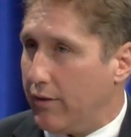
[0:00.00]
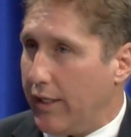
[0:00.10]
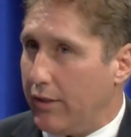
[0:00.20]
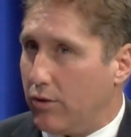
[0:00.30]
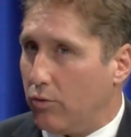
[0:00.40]

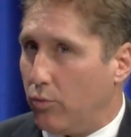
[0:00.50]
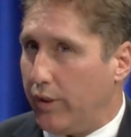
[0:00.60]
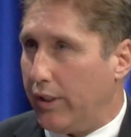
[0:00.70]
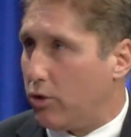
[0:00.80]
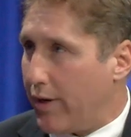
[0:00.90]
they don't
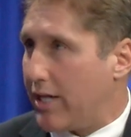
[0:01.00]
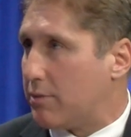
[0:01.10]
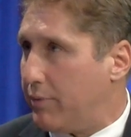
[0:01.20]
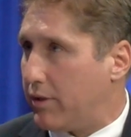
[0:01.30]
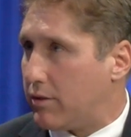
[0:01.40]
really
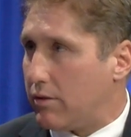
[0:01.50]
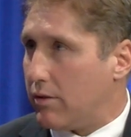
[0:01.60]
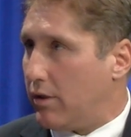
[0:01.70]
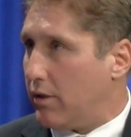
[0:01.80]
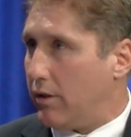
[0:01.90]
grasp it
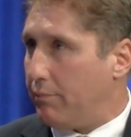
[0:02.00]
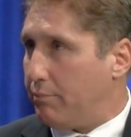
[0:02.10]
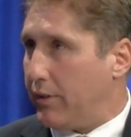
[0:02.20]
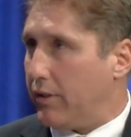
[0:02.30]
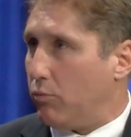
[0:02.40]
uh,
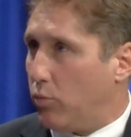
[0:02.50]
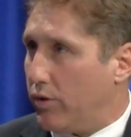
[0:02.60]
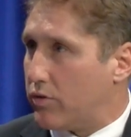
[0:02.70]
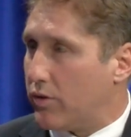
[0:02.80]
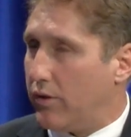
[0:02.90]
but
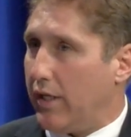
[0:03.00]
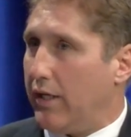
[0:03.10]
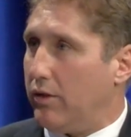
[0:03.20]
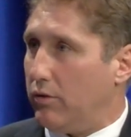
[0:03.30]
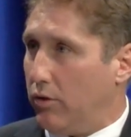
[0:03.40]
once
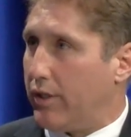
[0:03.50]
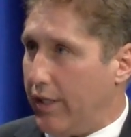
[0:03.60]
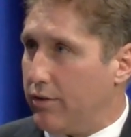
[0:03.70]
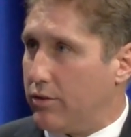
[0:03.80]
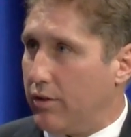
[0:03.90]
they look
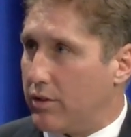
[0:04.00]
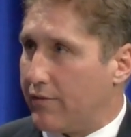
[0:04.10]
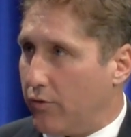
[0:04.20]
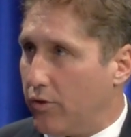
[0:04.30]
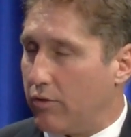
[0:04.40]
into this
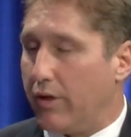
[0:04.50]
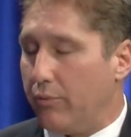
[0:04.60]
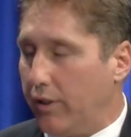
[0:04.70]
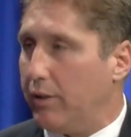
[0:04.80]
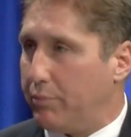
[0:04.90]
further, I
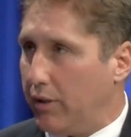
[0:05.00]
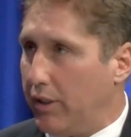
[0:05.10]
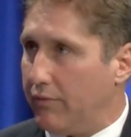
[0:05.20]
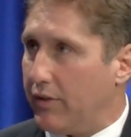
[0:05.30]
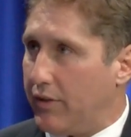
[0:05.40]
really
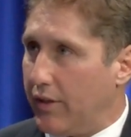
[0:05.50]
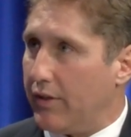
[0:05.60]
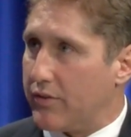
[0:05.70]
believe that they're going to